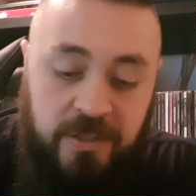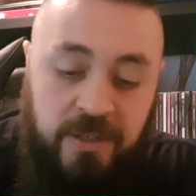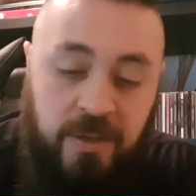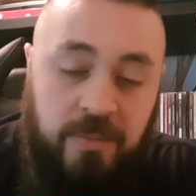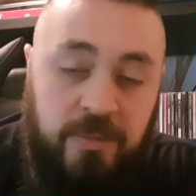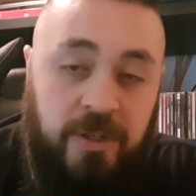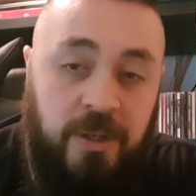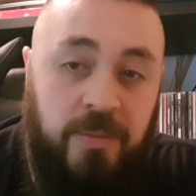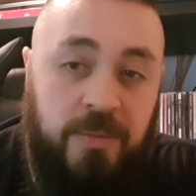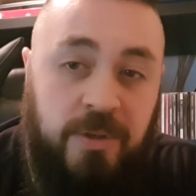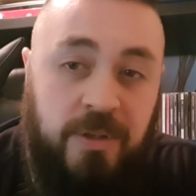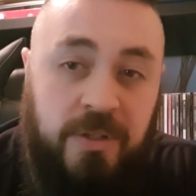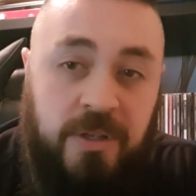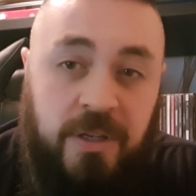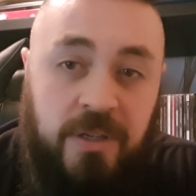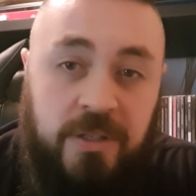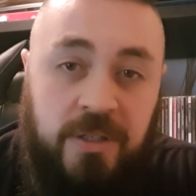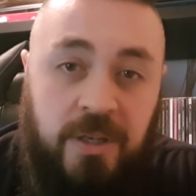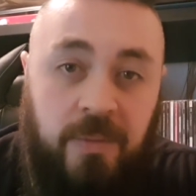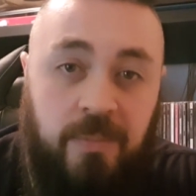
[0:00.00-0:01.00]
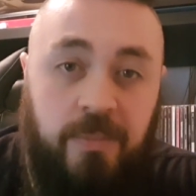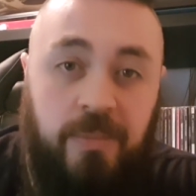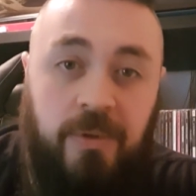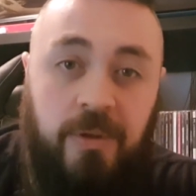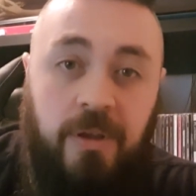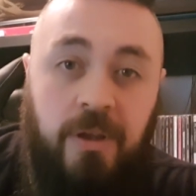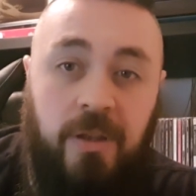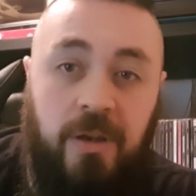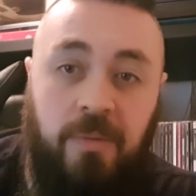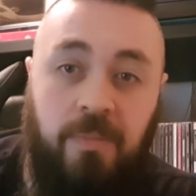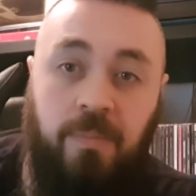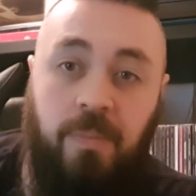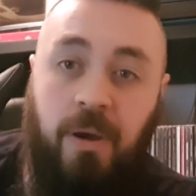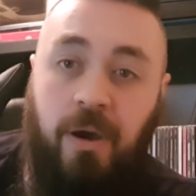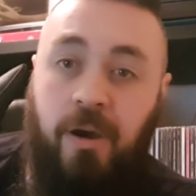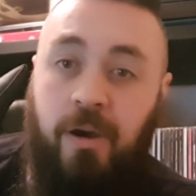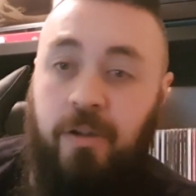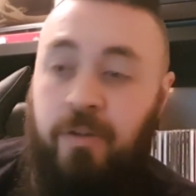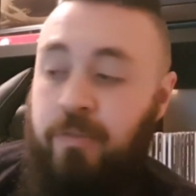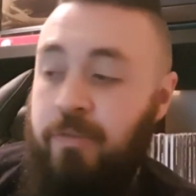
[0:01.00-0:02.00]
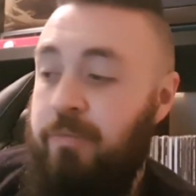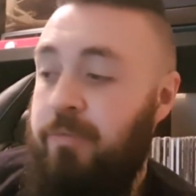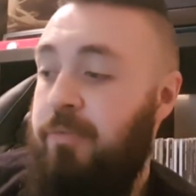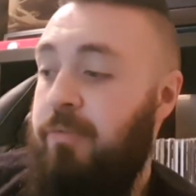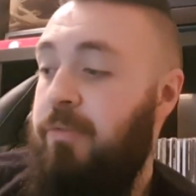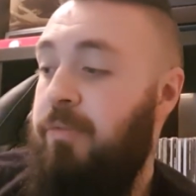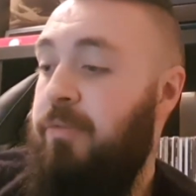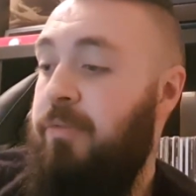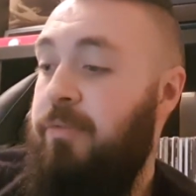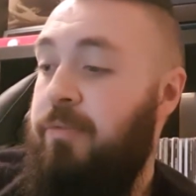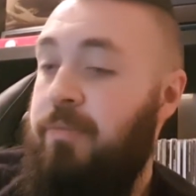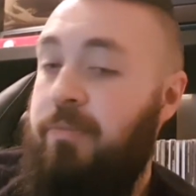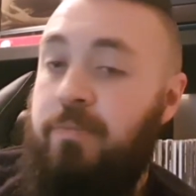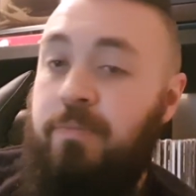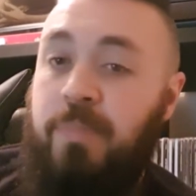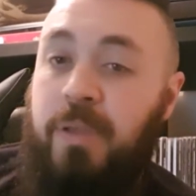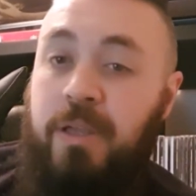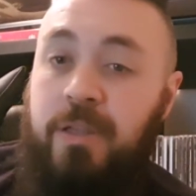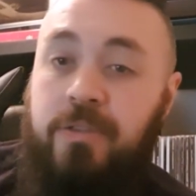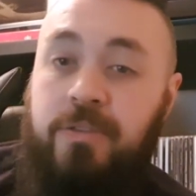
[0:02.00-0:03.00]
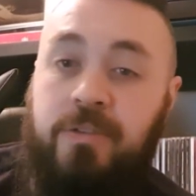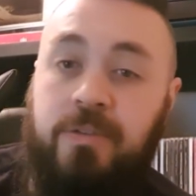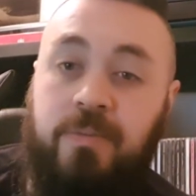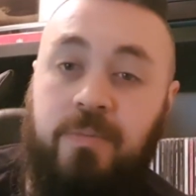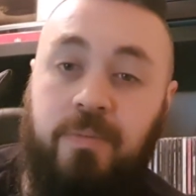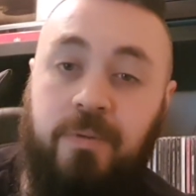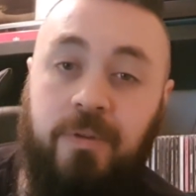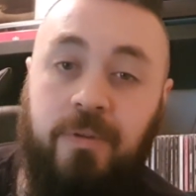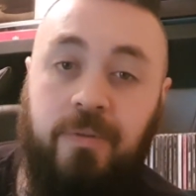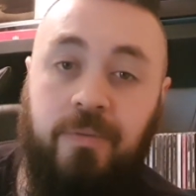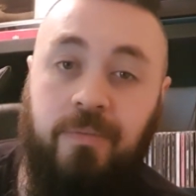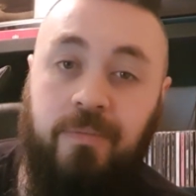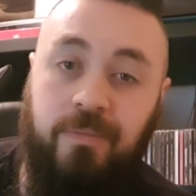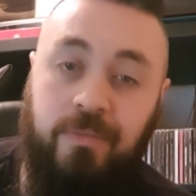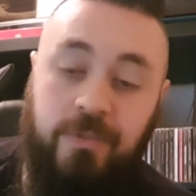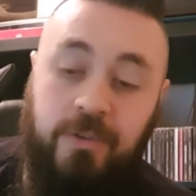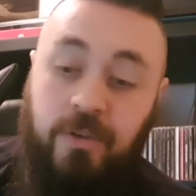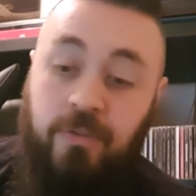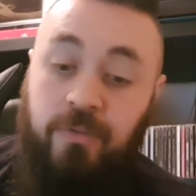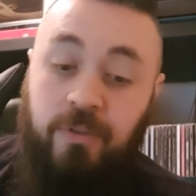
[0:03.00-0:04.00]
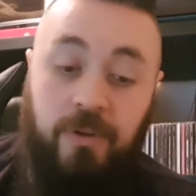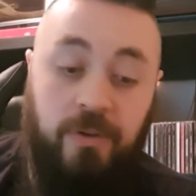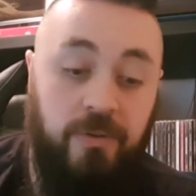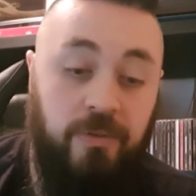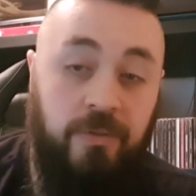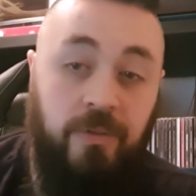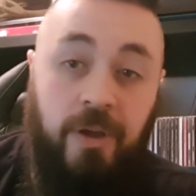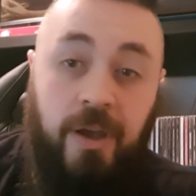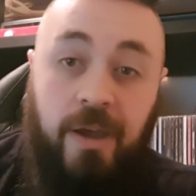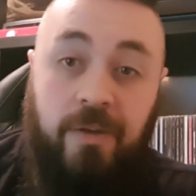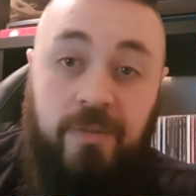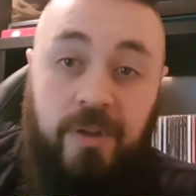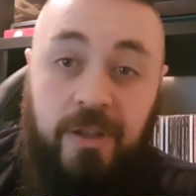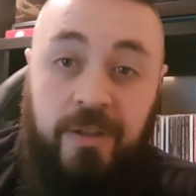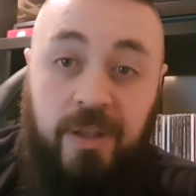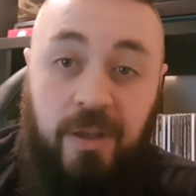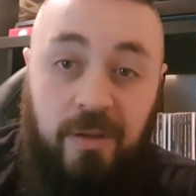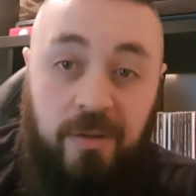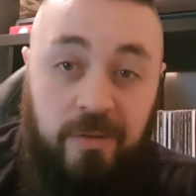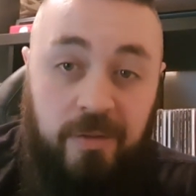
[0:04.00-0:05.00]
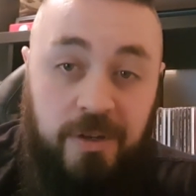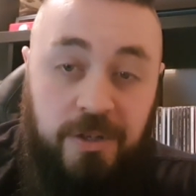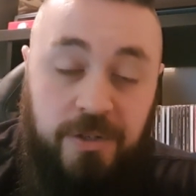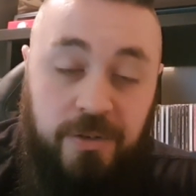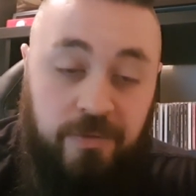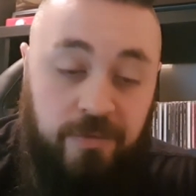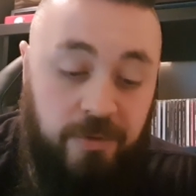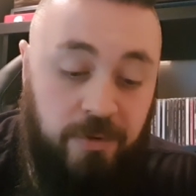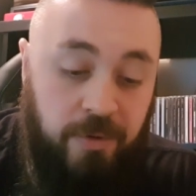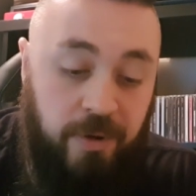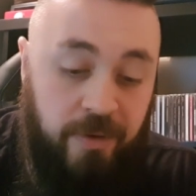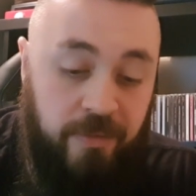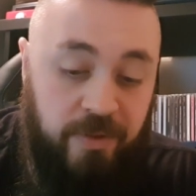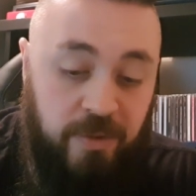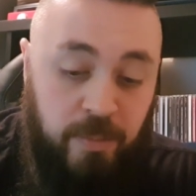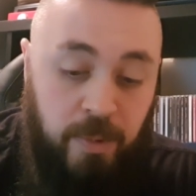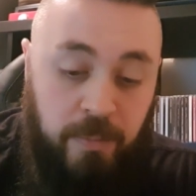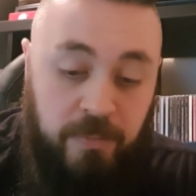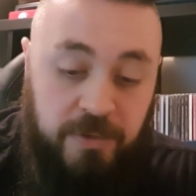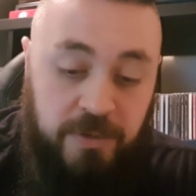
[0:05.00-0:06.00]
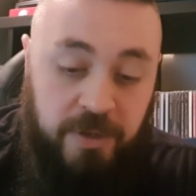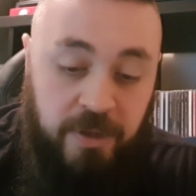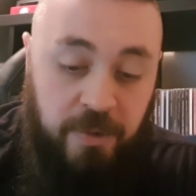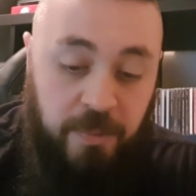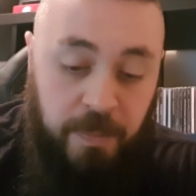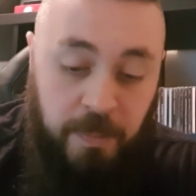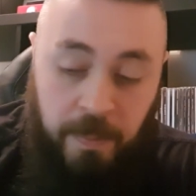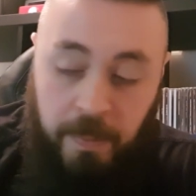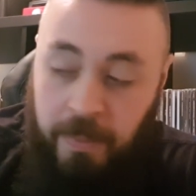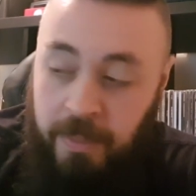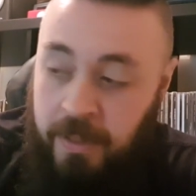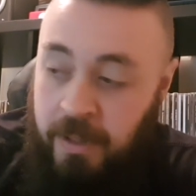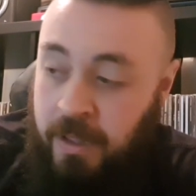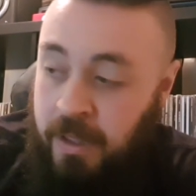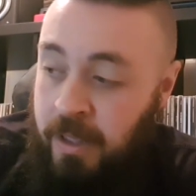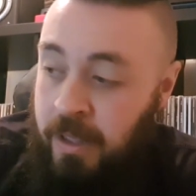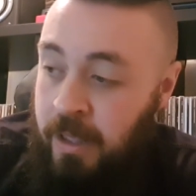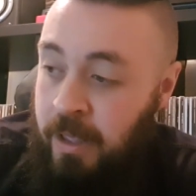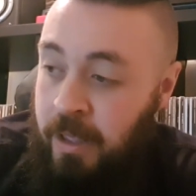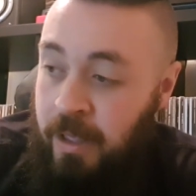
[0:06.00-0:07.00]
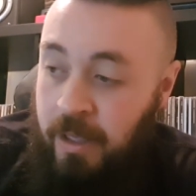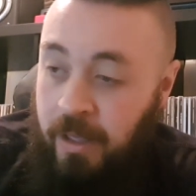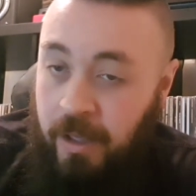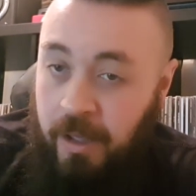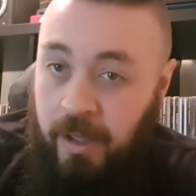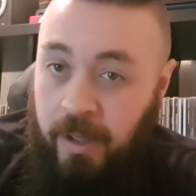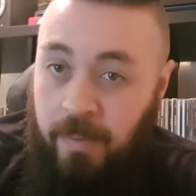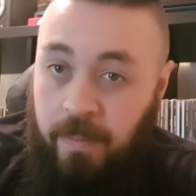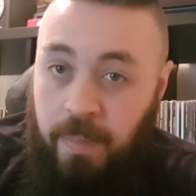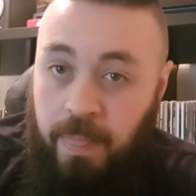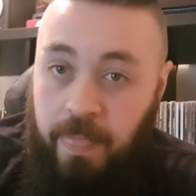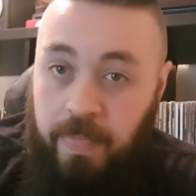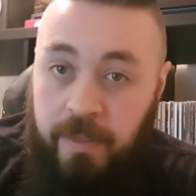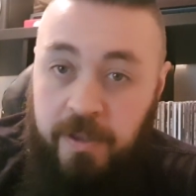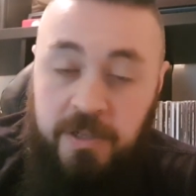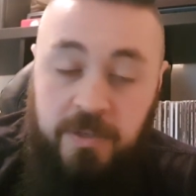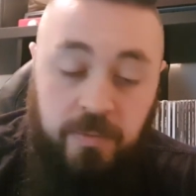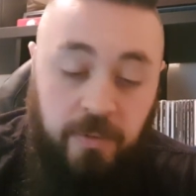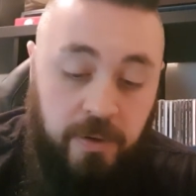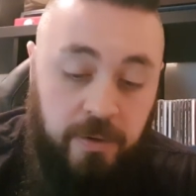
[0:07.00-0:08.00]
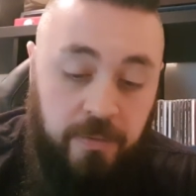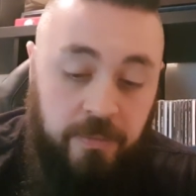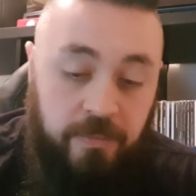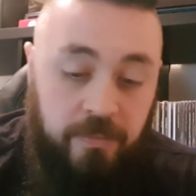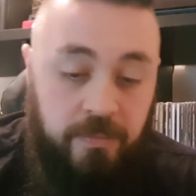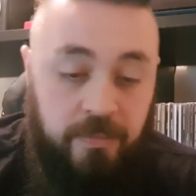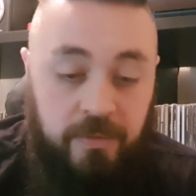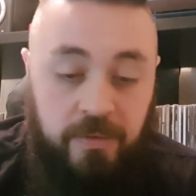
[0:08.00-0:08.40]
sometimes it turns up in a pile of bits, but so far I haven't had that issue for quite a few months now. This one,